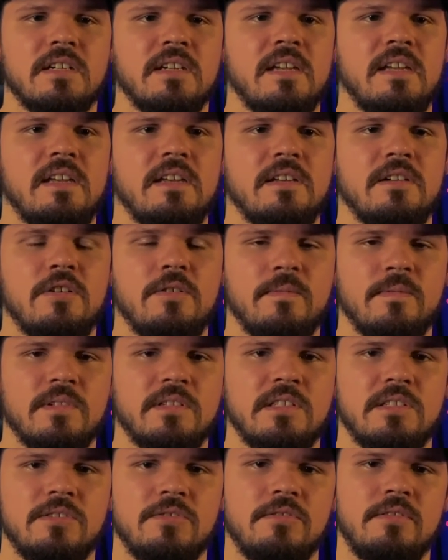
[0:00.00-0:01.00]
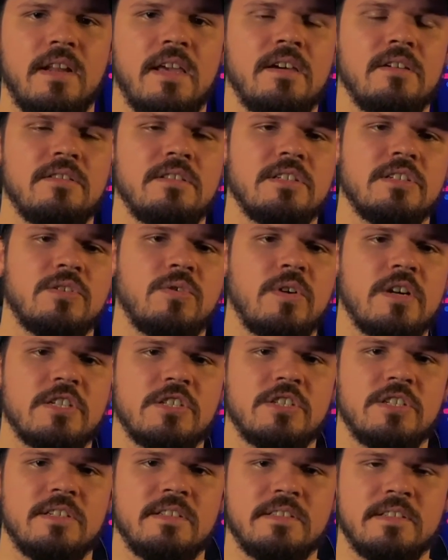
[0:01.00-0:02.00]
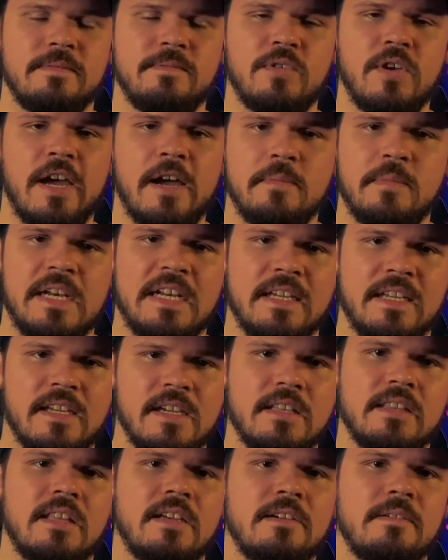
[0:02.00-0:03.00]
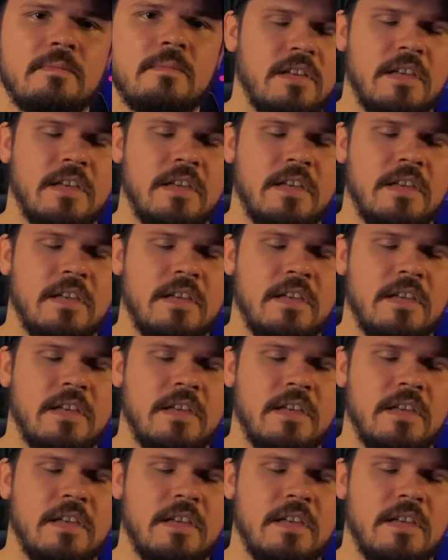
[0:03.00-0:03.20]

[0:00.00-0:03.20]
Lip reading: and hopefully you nail these questions if you happen to get them.